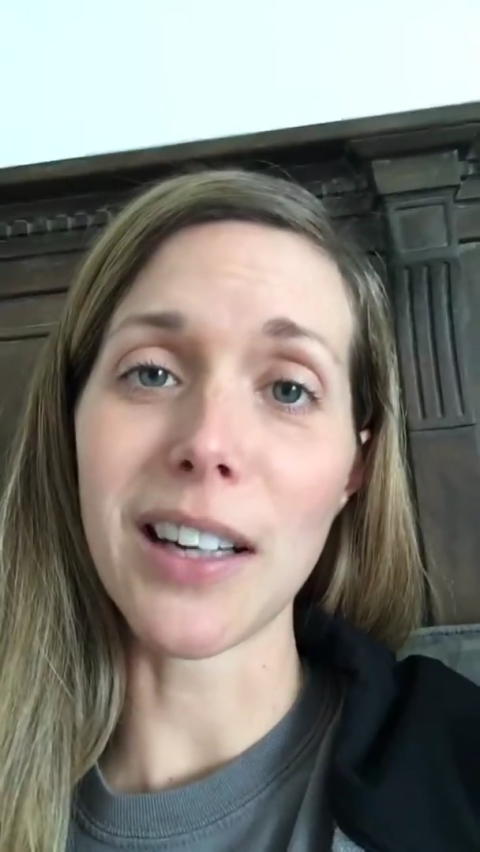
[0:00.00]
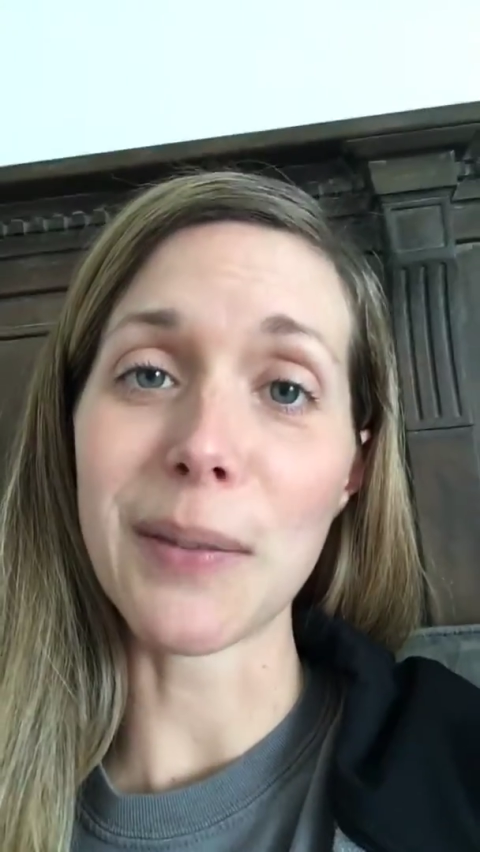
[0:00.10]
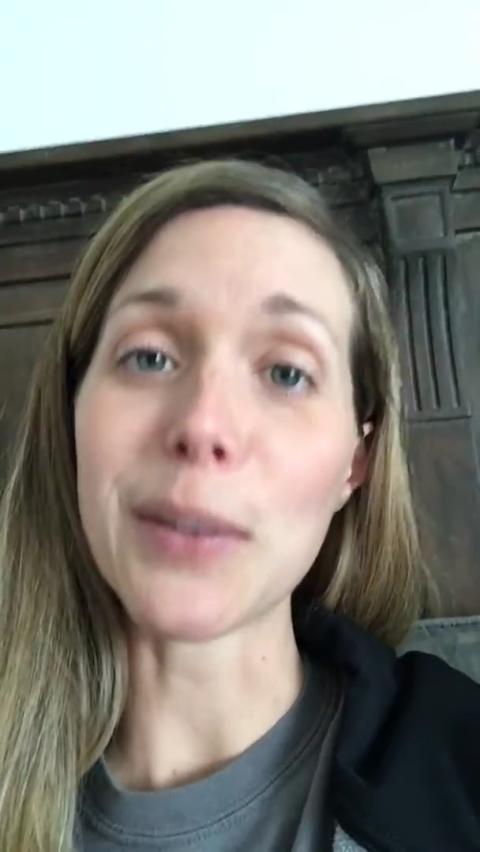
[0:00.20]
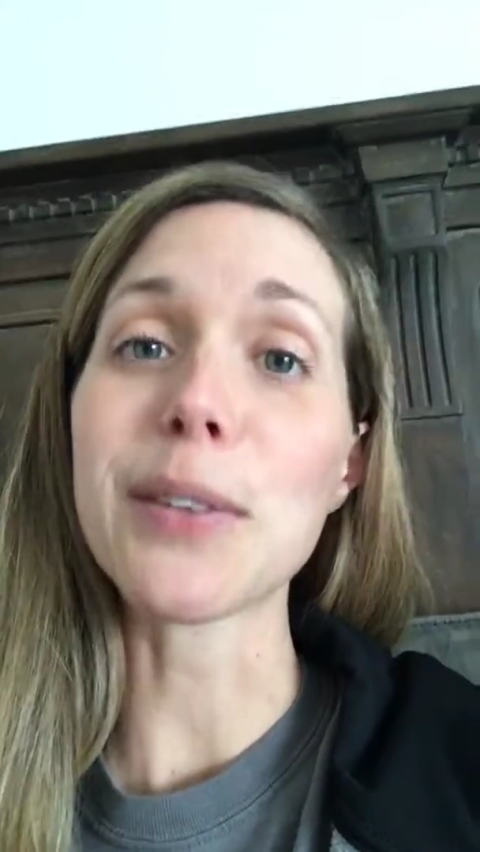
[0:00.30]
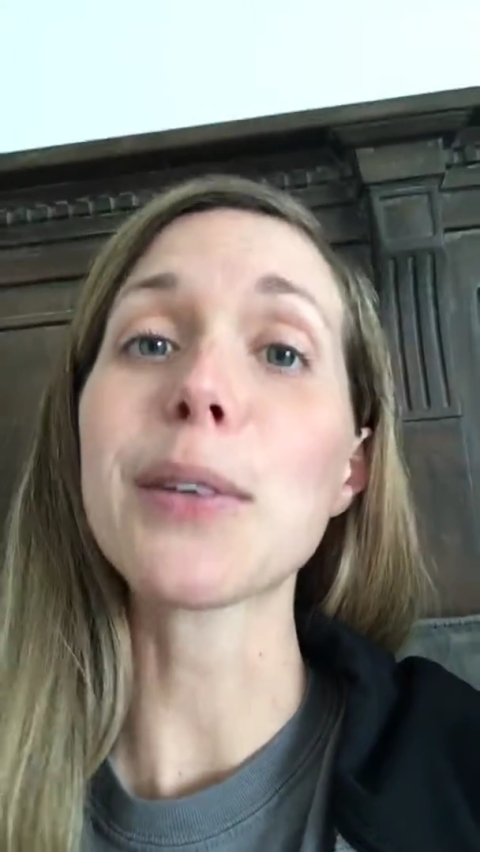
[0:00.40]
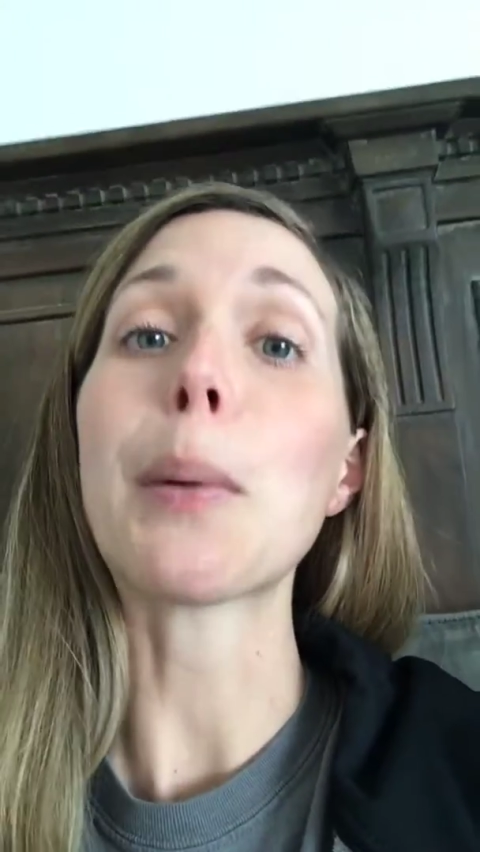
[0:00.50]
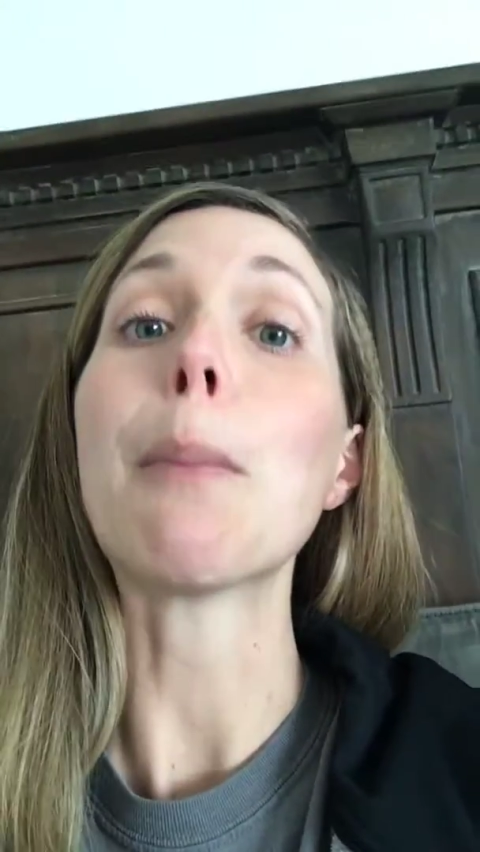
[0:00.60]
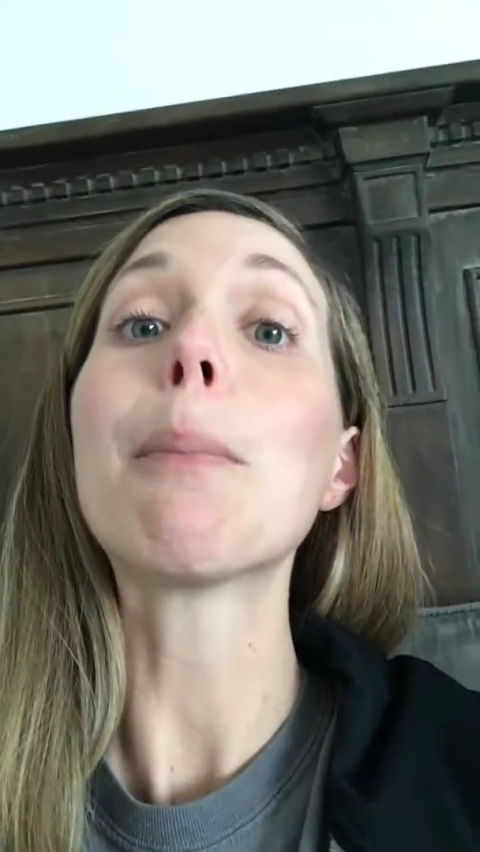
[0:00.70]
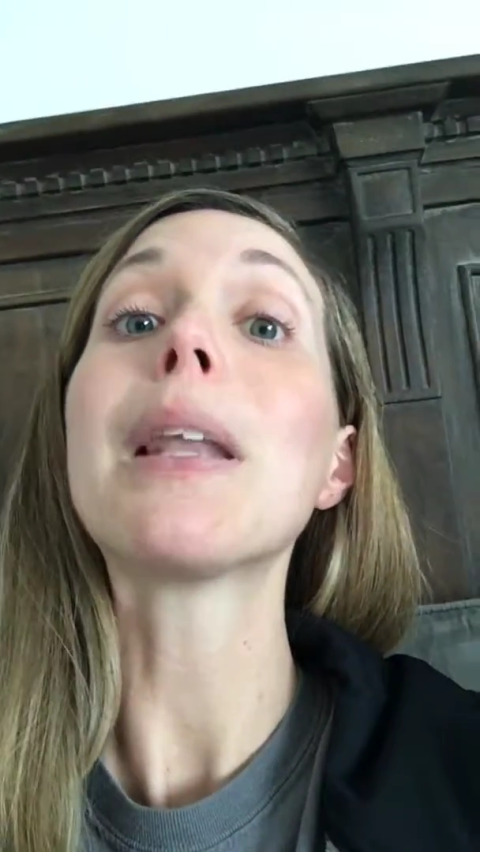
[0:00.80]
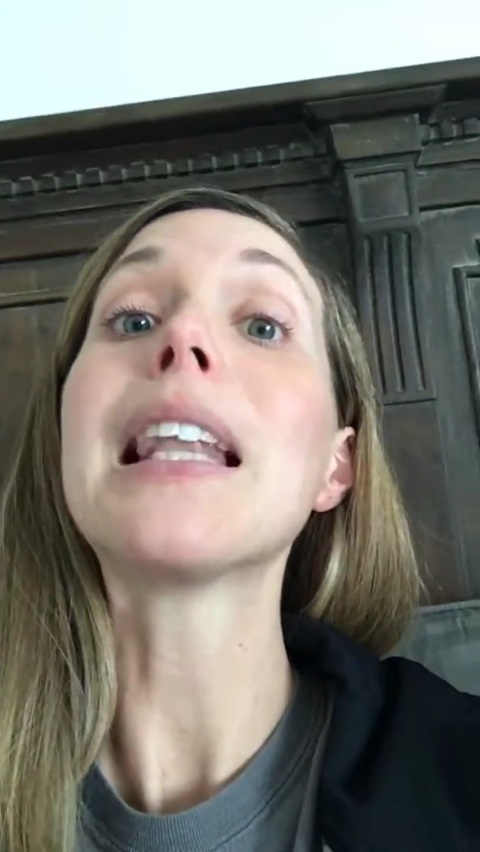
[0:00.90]
It was
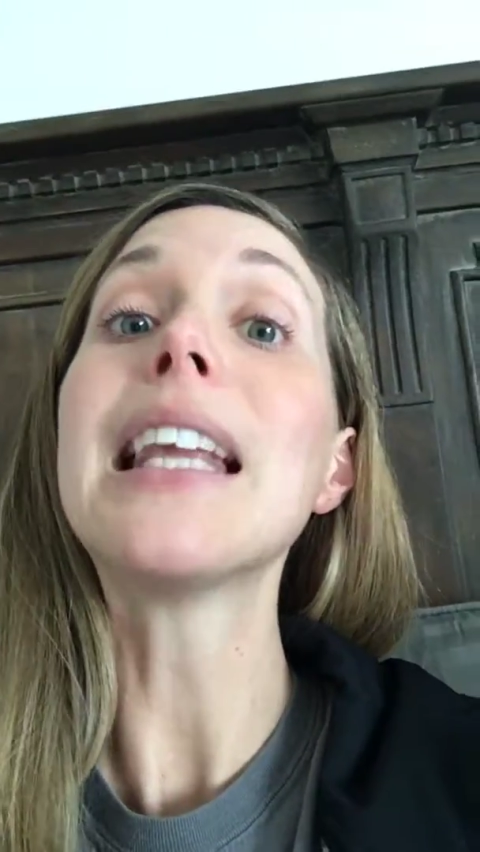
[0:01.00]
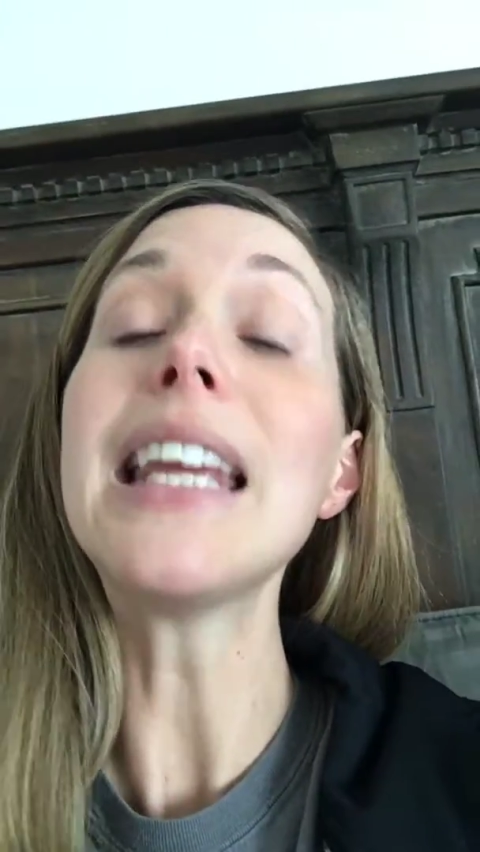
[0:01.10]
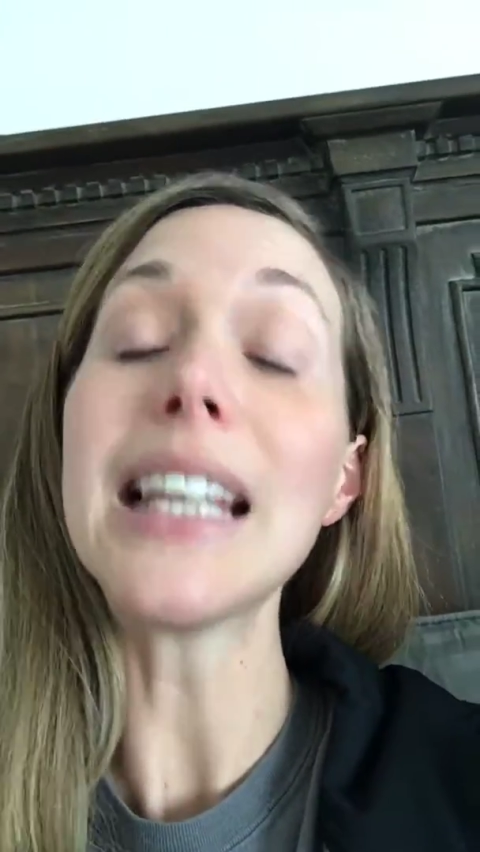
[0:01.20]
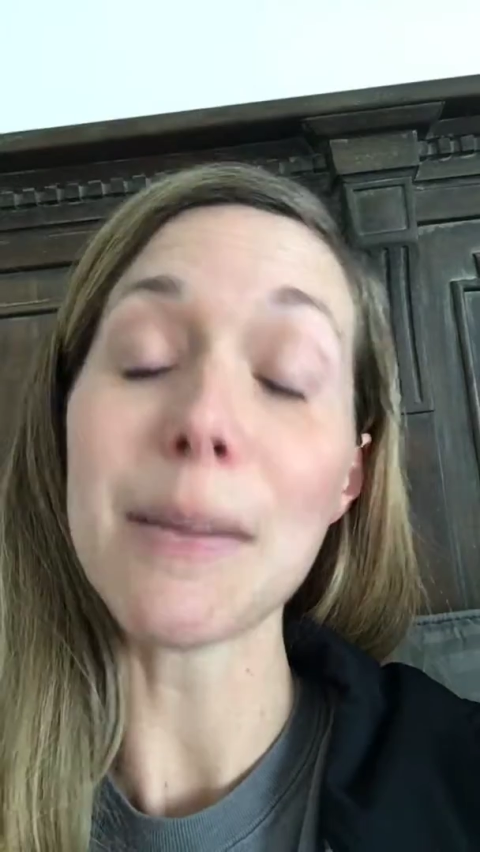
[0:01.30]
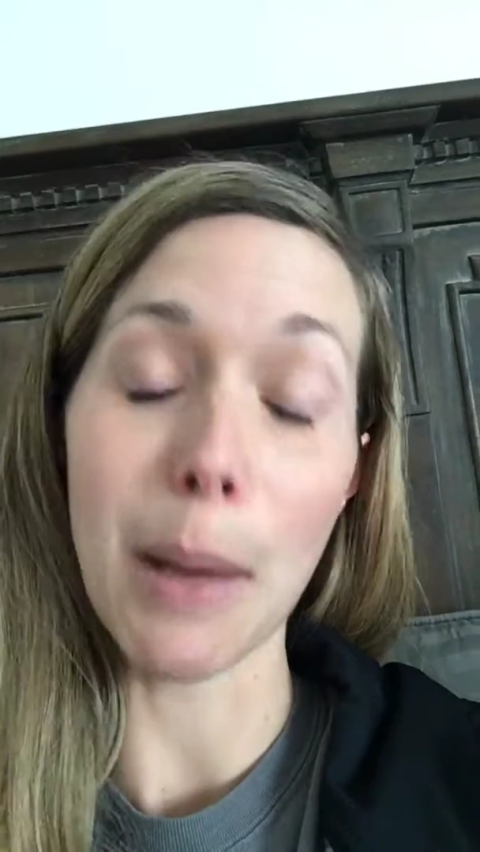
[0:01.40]
completely